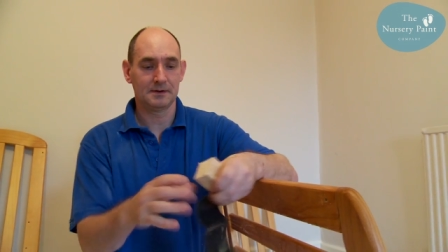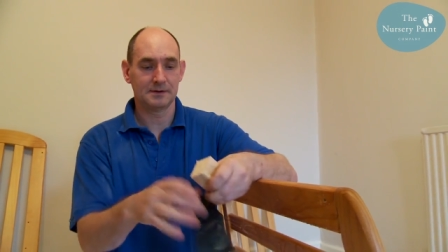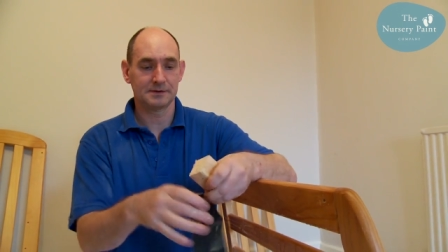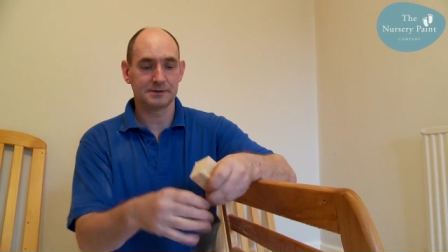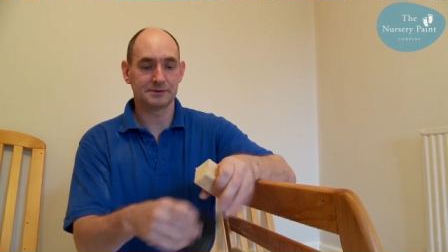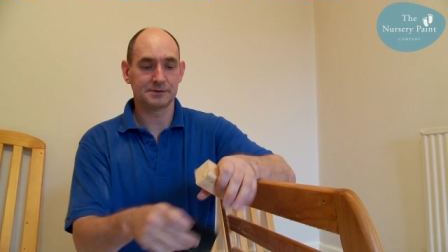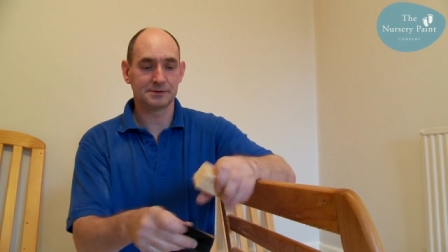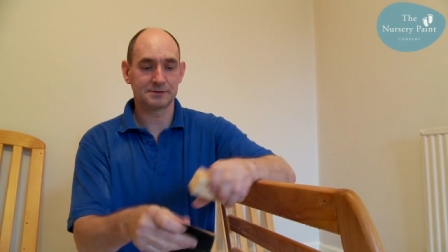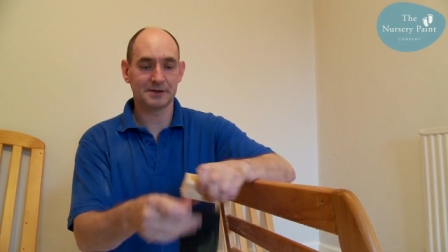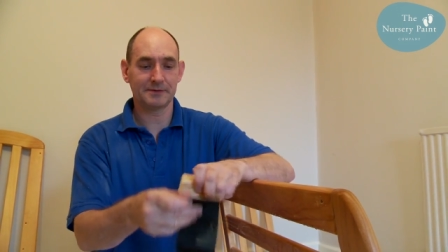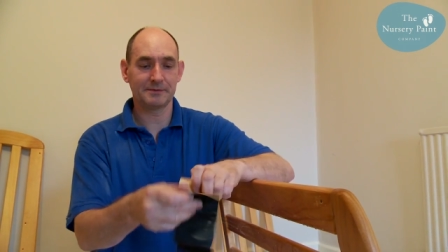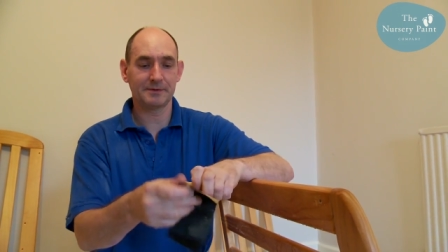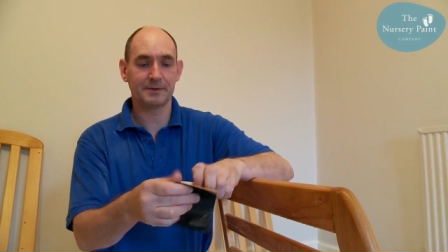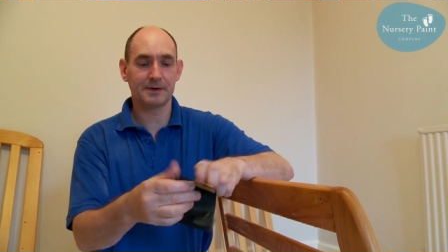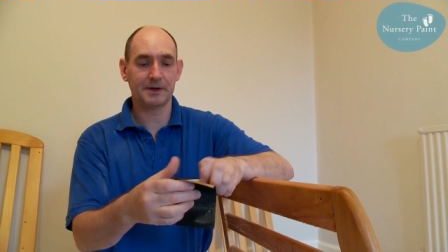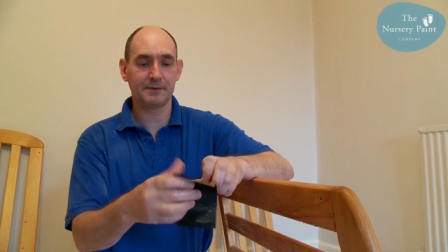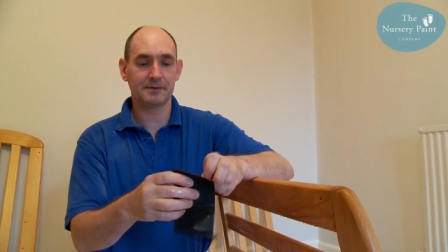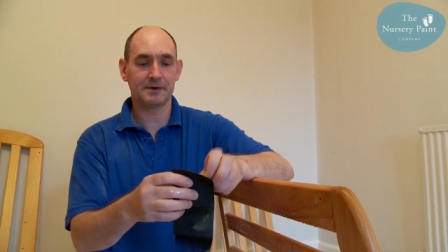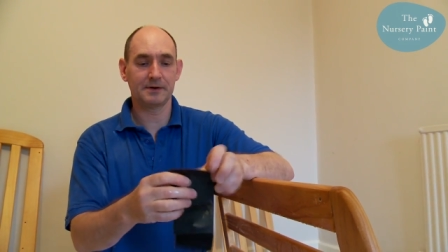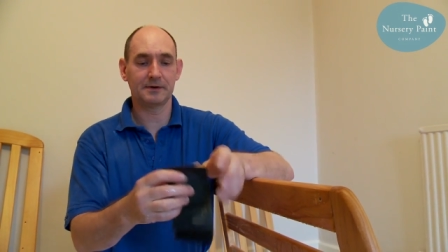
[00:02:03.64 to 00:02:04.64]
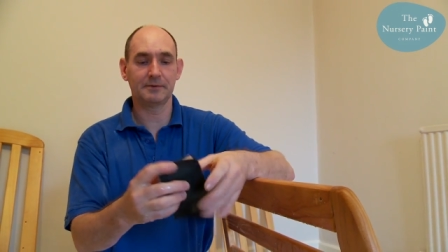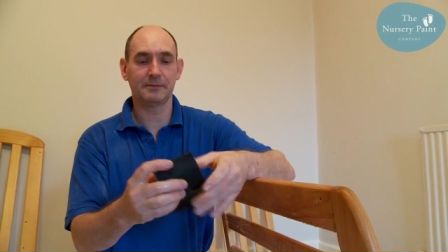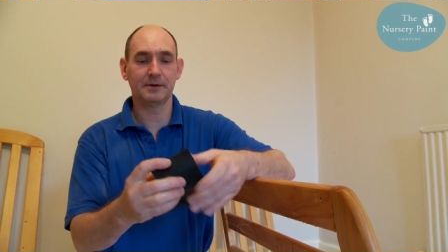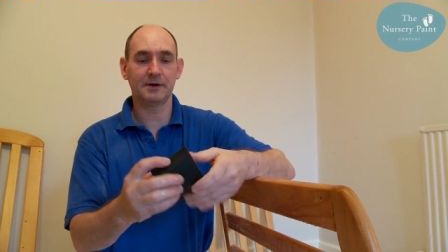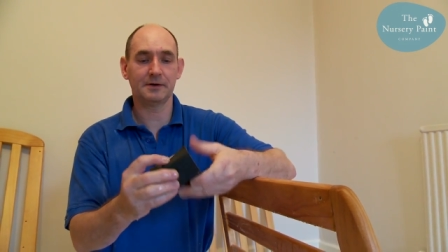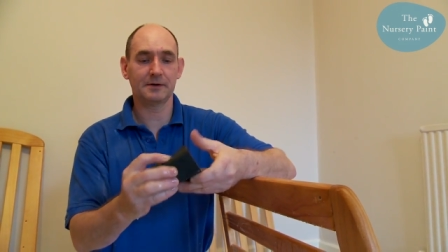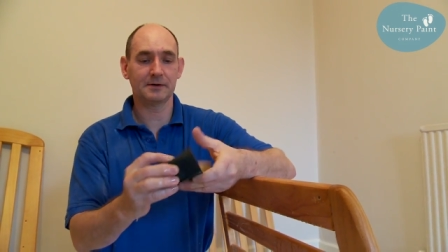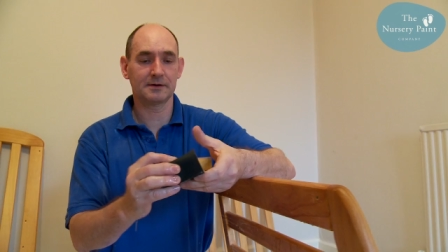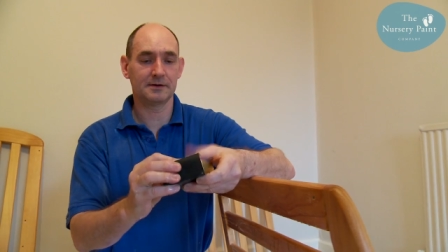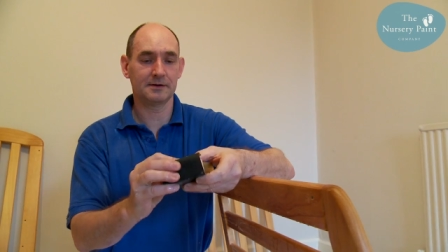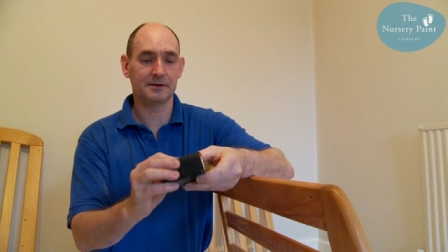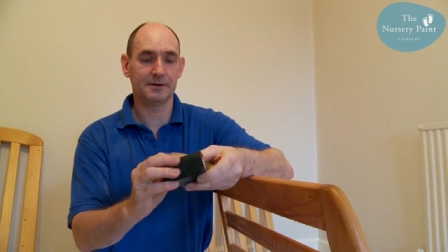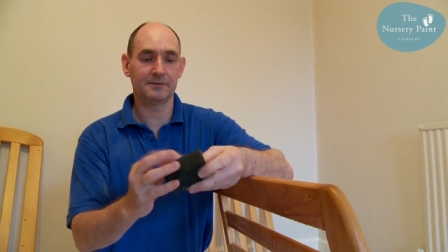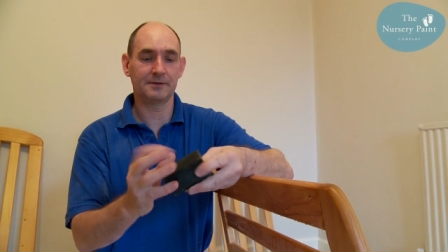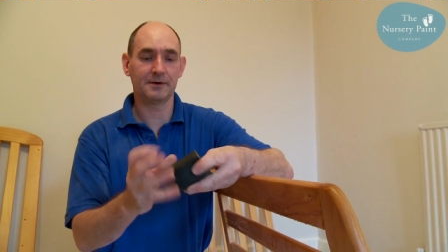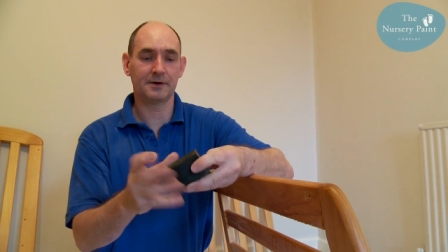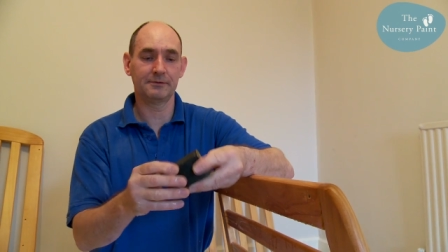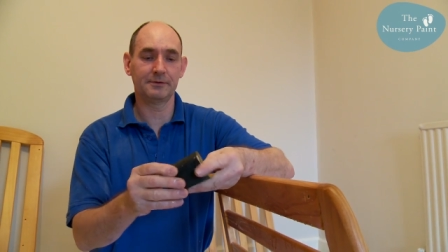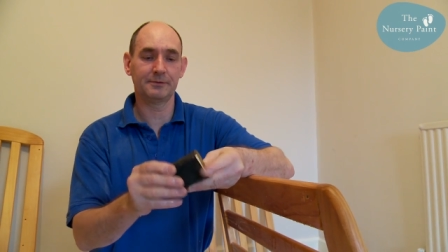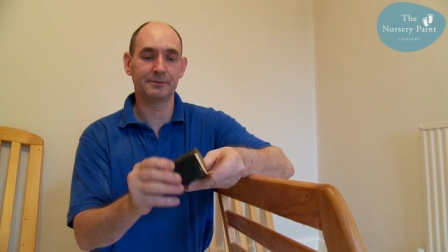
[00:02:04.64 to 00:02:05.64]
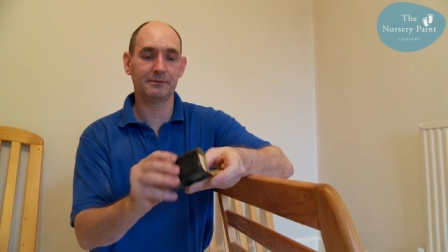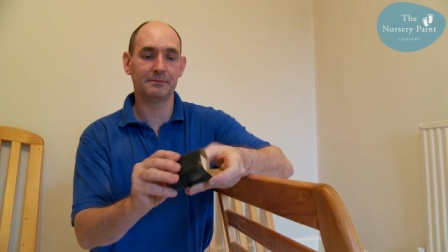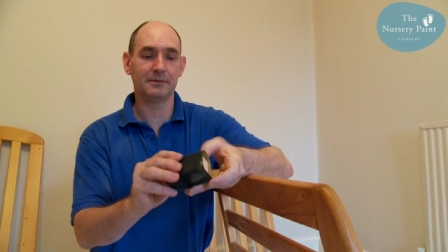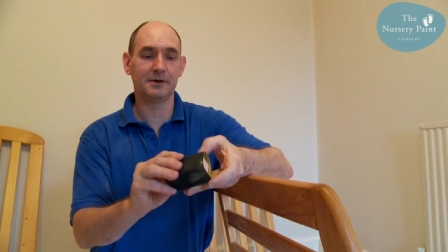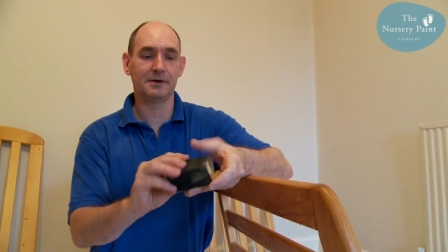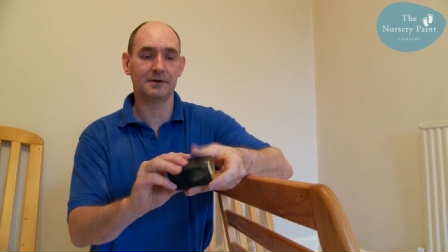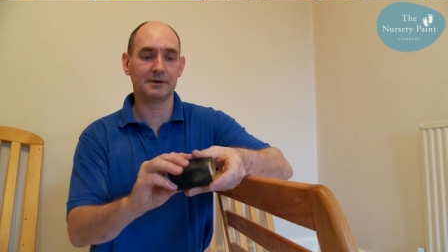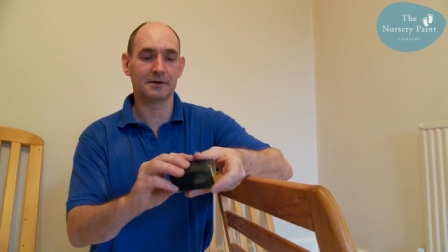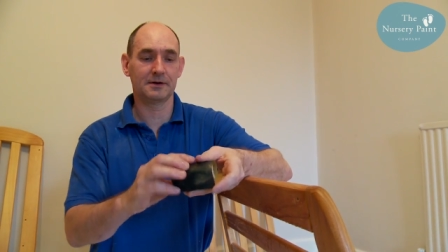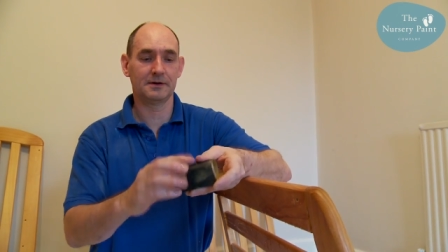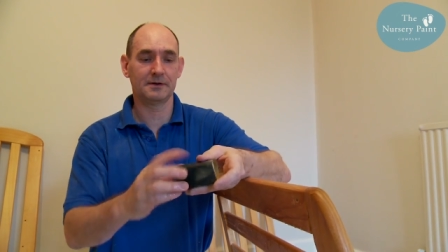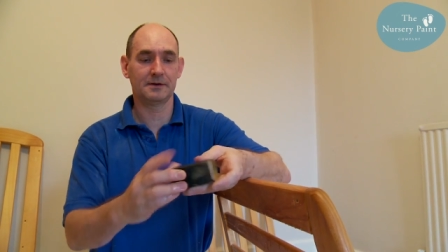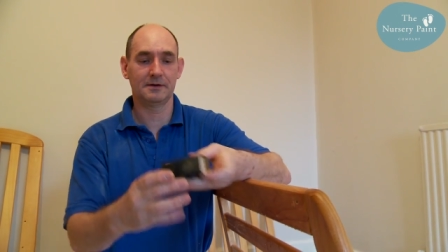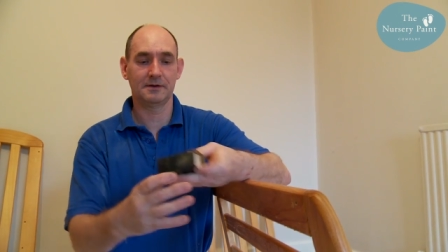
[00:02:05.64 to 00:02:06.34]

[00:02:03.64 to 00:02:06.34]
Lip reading: So just wrap your paper around the block and you've got a rubbing block.